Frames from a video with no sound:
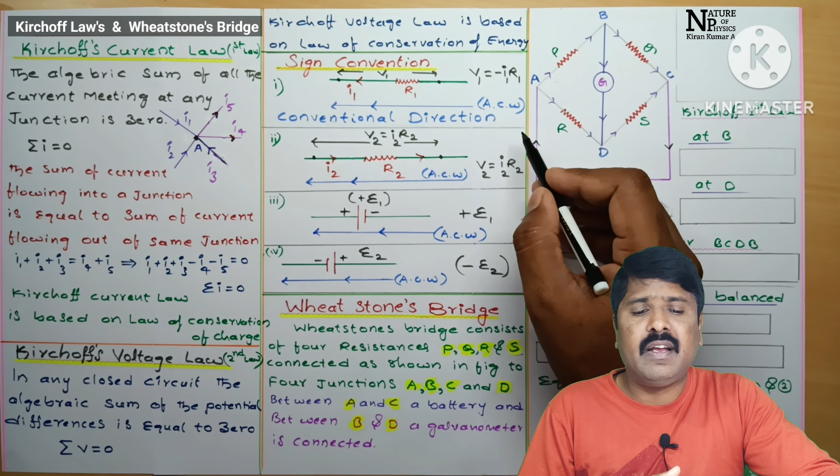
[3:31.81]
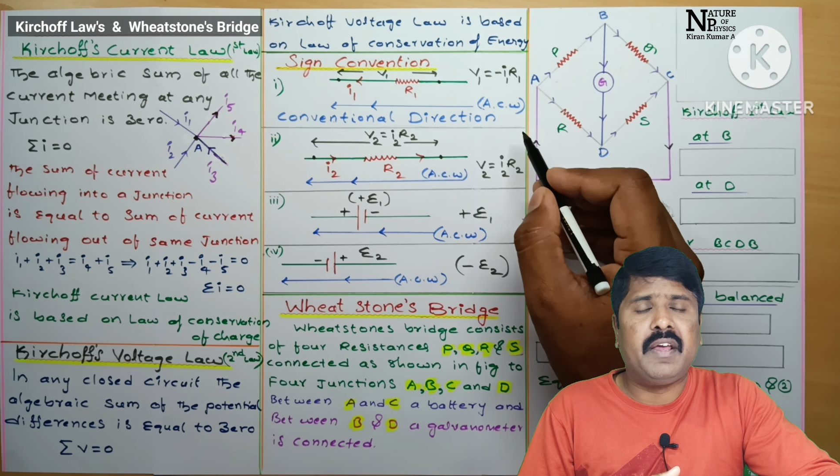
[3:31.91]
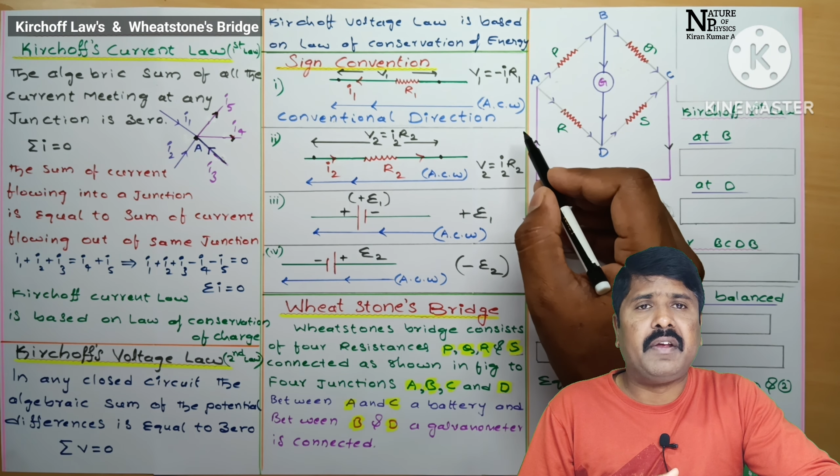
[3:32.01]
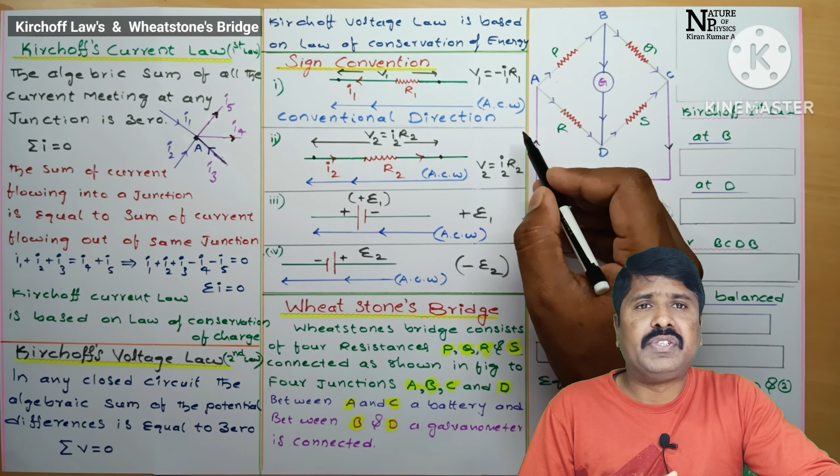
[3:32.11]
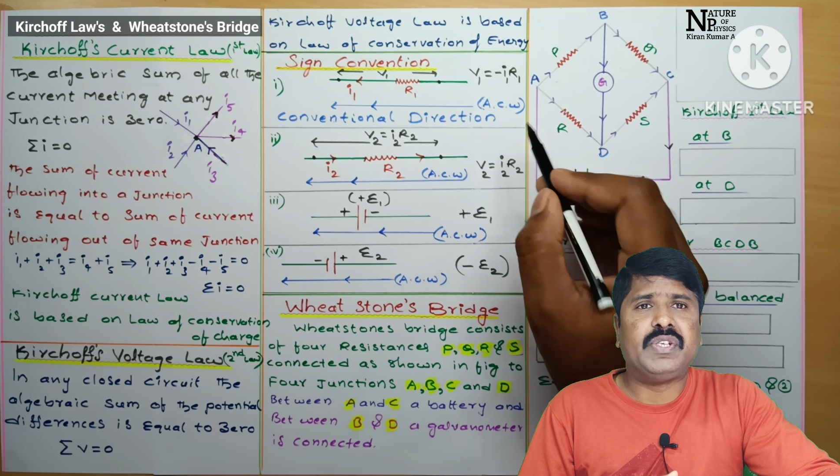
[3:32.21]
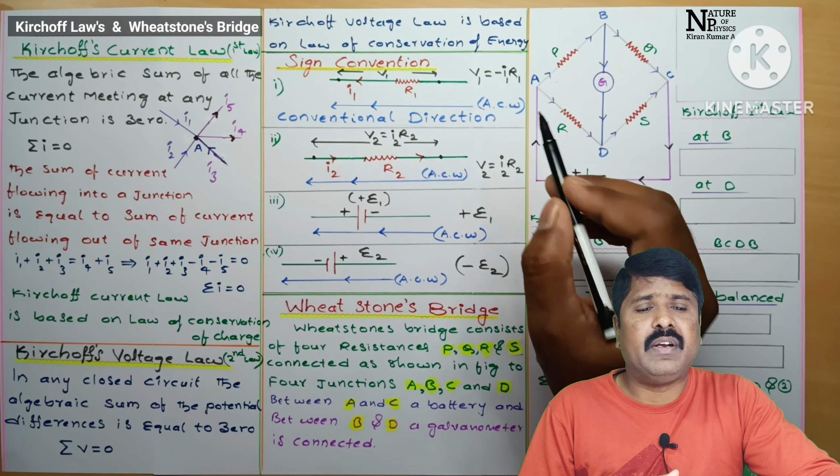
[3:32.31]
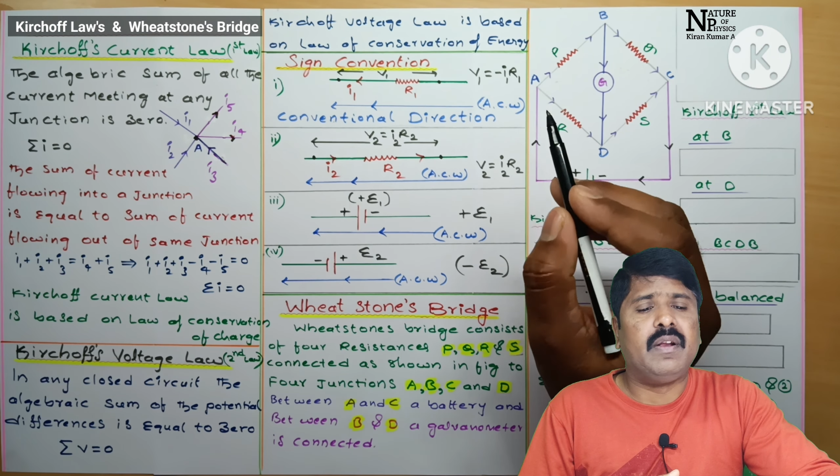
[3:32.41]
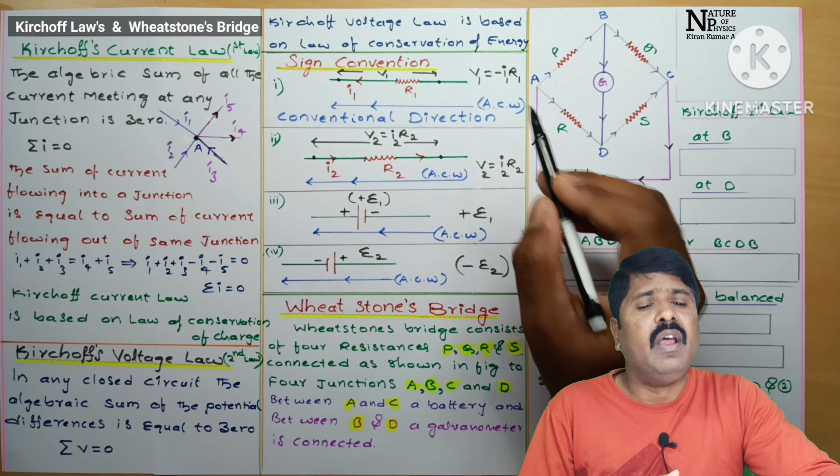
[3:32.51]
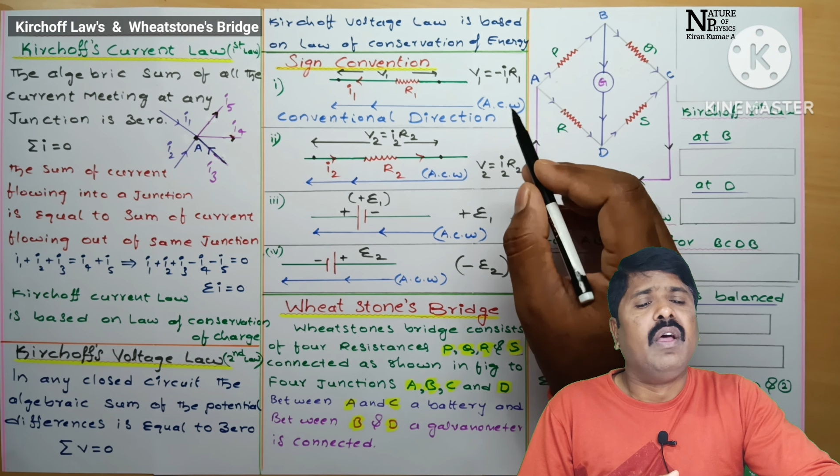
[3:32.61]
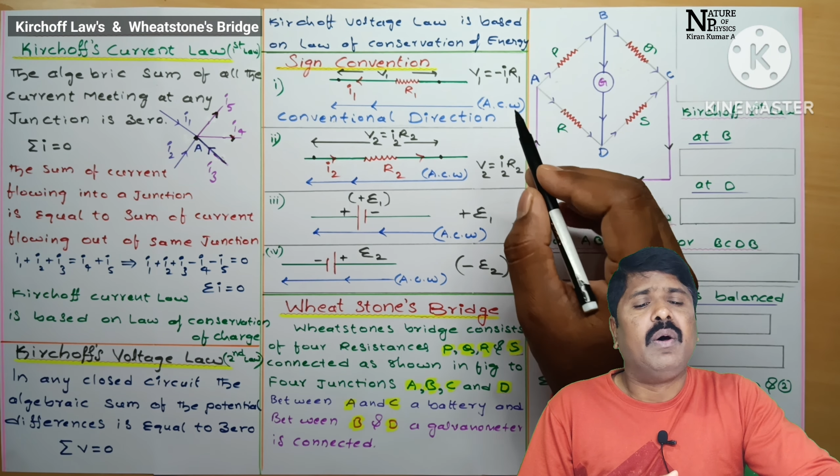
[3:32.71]

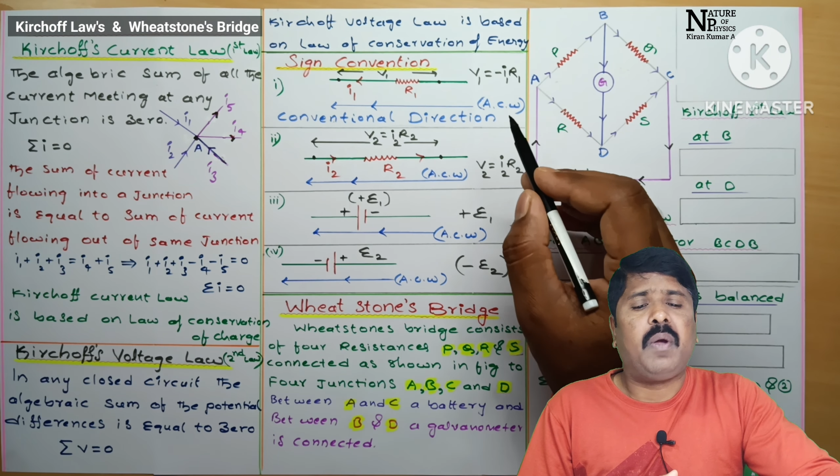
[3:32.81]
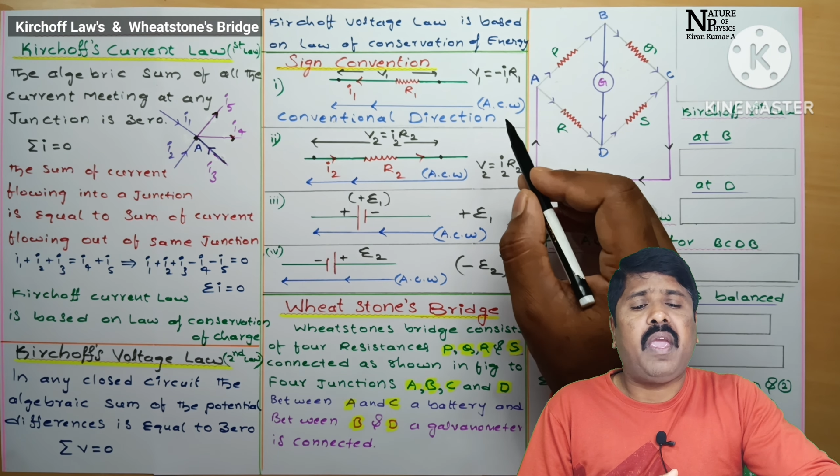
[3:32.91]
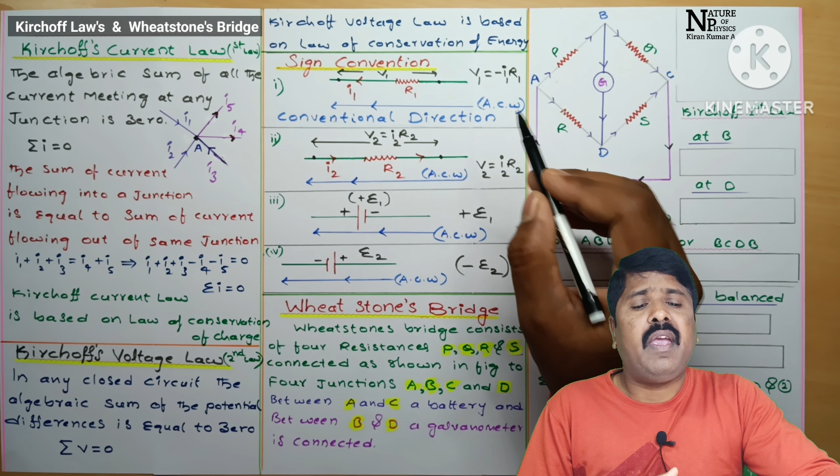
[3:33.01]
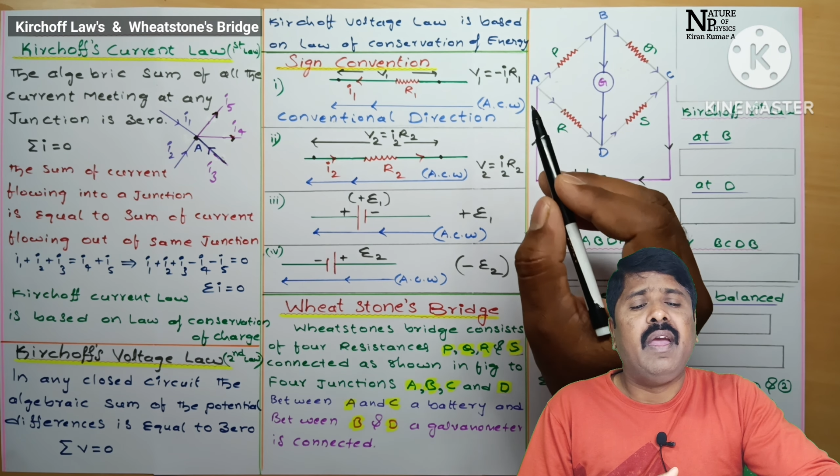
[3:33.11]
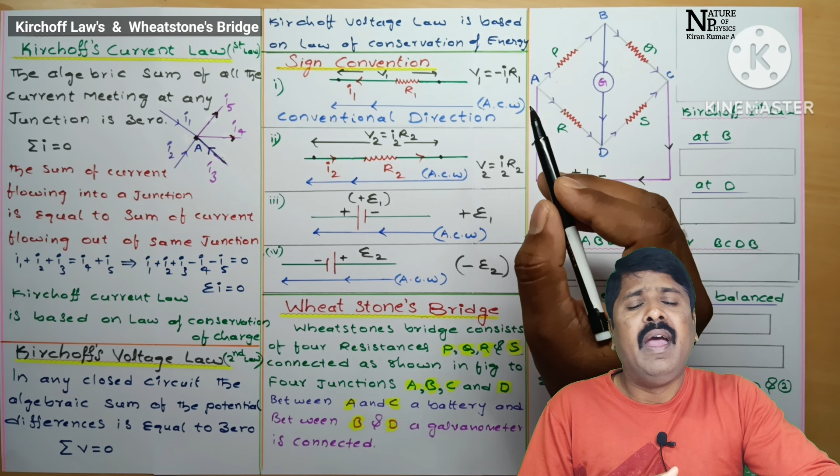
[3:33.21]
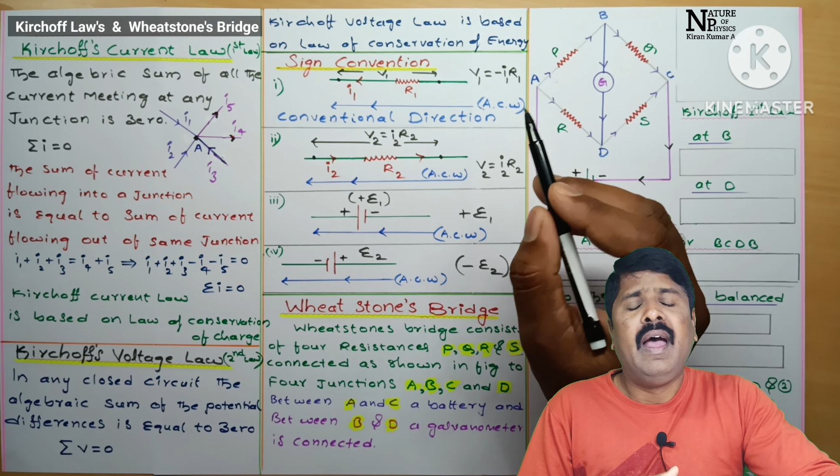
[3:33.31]
direction. Okay,